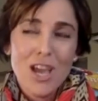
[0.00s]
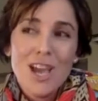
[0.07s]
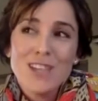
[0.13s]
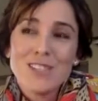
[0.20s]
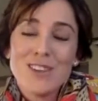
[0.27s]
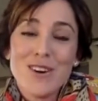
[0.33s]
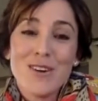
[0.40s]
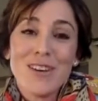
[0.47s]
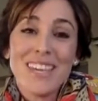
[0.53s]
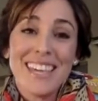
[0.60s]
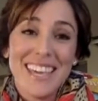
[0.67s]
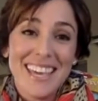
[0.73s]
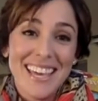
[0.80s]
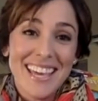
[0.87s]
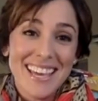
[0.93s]
So
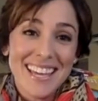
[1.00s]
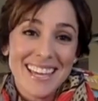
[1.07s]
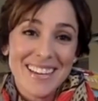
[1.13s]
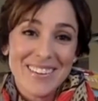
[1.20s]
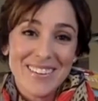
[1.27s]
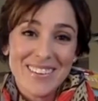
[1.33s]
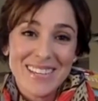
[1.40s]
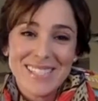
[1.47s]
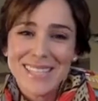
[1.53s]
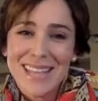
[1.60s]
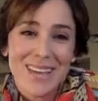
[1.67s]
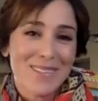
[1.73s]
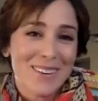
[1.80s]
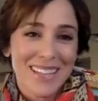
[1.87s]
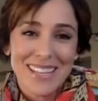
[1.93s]
we went to like
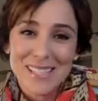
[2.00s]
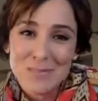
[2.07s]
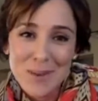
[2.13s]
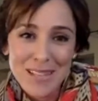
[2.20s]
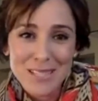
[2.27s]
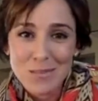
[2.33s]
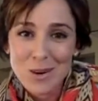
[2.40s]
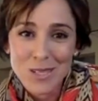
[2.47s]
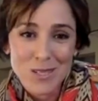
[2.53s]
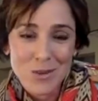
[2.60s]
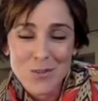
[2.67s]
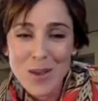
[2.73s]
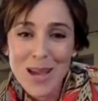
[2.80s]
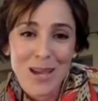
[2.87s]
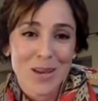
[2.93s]
one of these PetSmarts
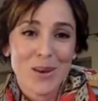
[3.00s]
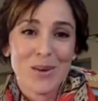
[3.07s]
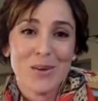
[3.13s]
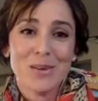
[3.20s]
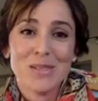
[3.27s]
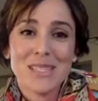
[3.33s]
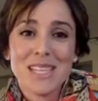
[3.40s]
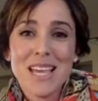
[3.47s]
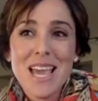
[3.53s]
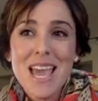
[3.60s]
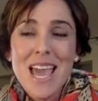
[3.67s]
or Petcos.